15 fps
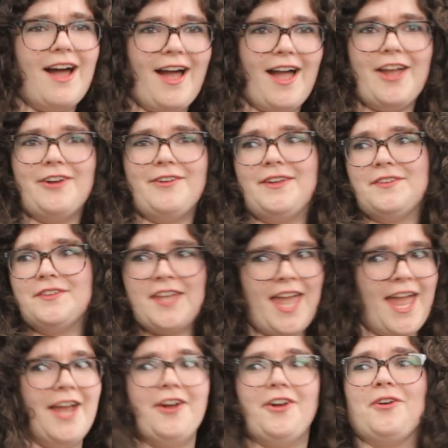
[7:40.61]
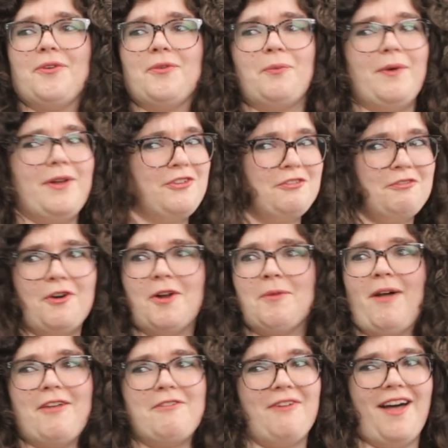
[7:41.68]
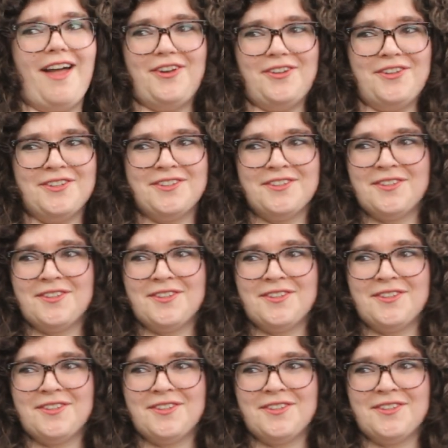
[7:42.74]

IRS care which form I file?